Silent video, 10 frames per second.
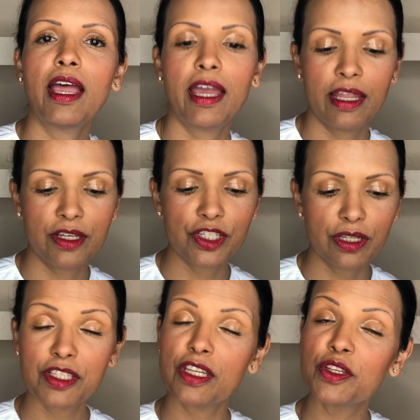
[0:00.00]
and
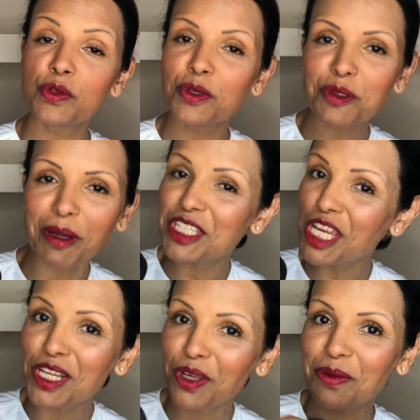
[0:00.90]
it's endorsed by
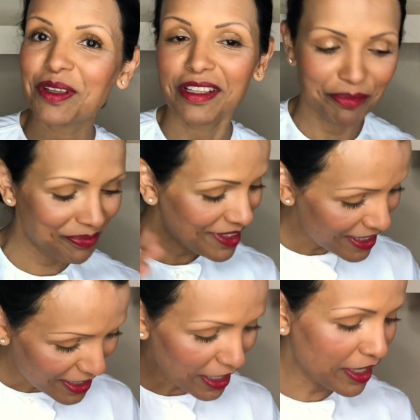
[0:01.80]
JLo,
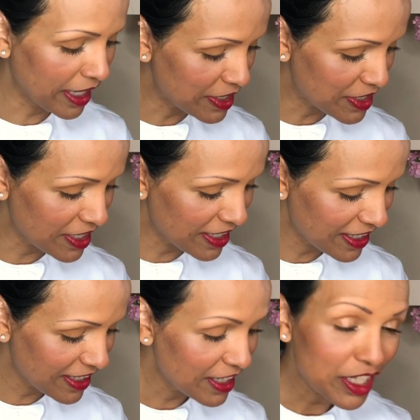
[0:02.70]
in case
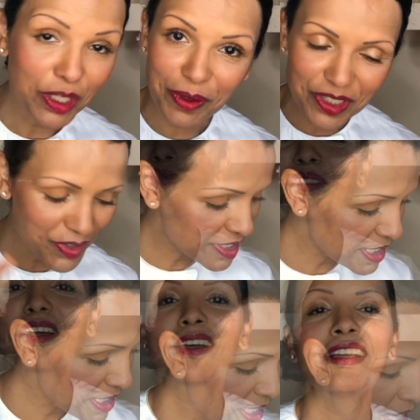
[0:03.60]
you're
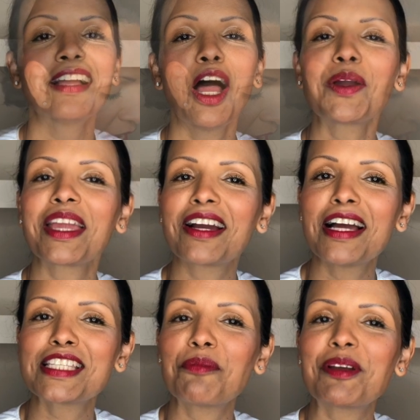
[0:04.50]
interested. Okay
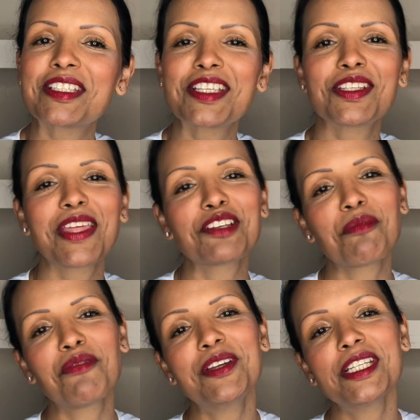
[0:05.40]
guys, that brings us to the end of
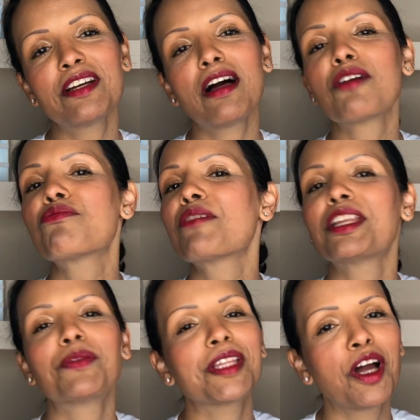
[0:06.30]
my video. I
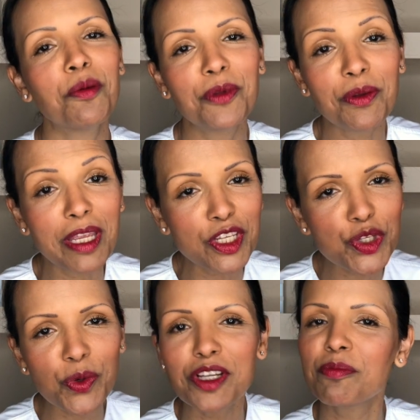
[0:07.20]
really, really hope you
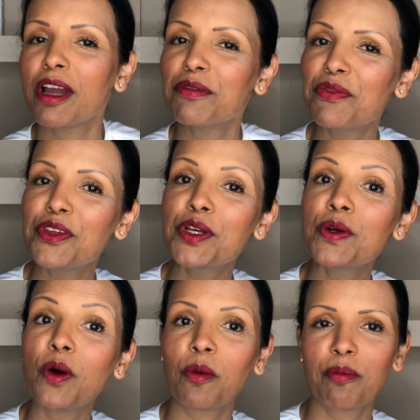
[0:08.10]
enjoyed my
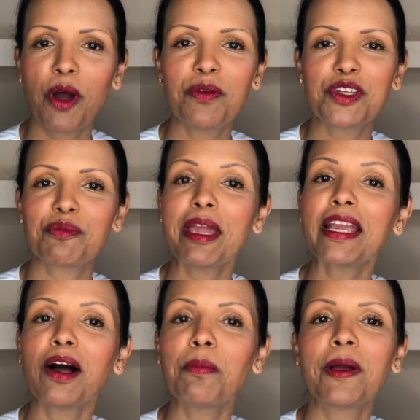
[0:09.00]
review on Polish
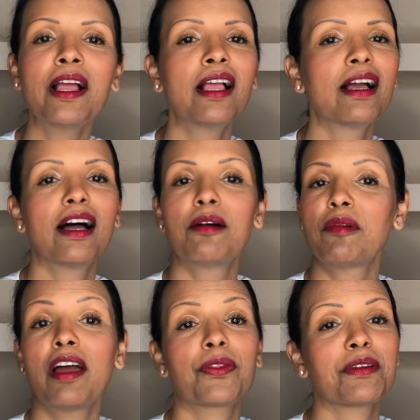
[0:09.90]
makeup. I
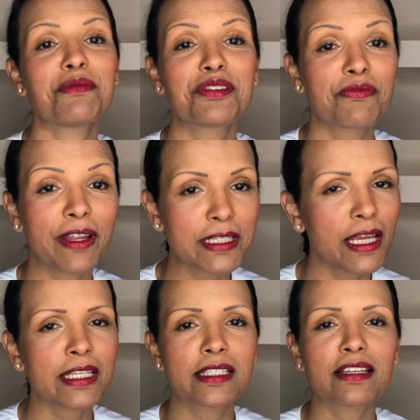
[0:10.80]
thought it was
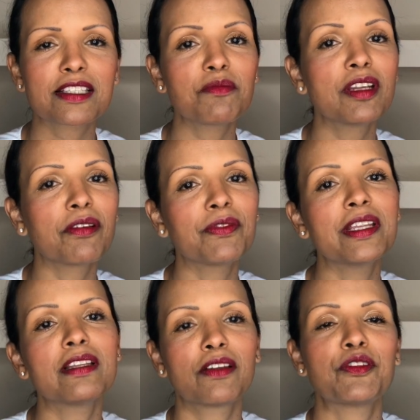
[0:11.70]
fantastic, some
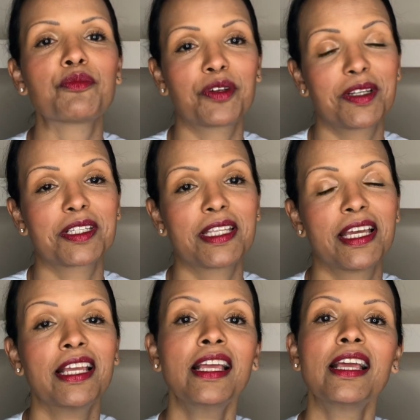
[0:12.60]
lovely, lovely products there.